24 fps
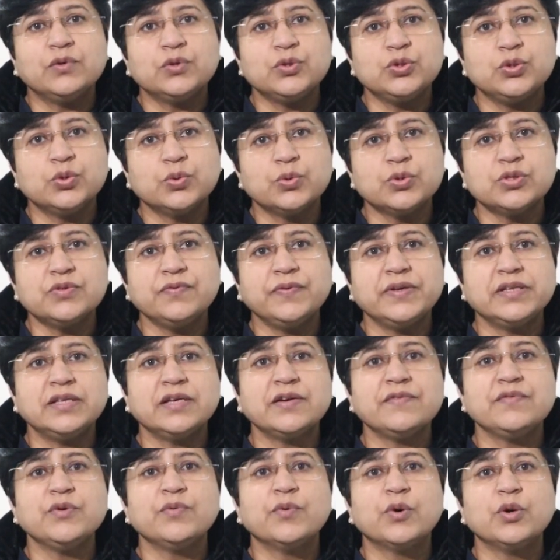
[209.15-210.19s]
to choose
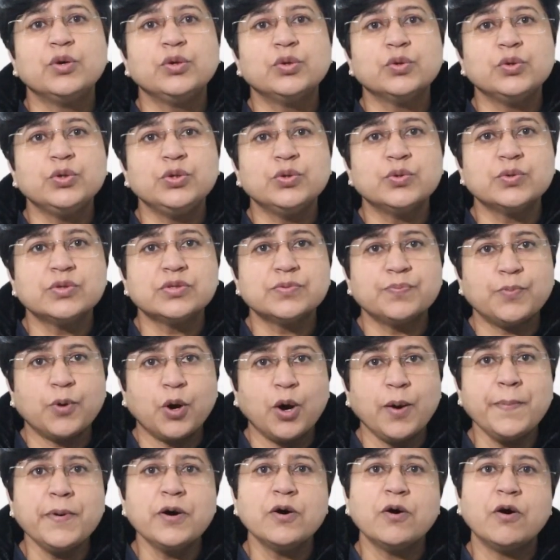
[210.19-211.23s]
whether we want to use
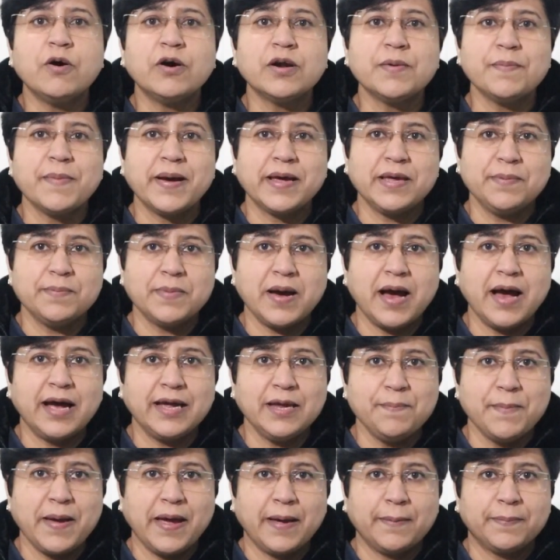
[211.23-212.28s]
POP or
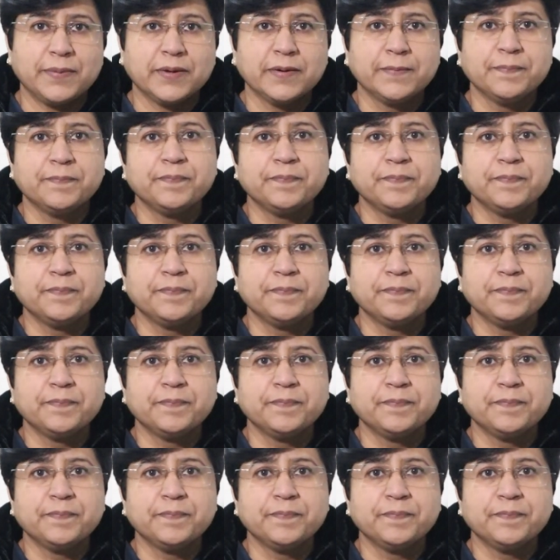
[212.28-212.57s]
IMAP.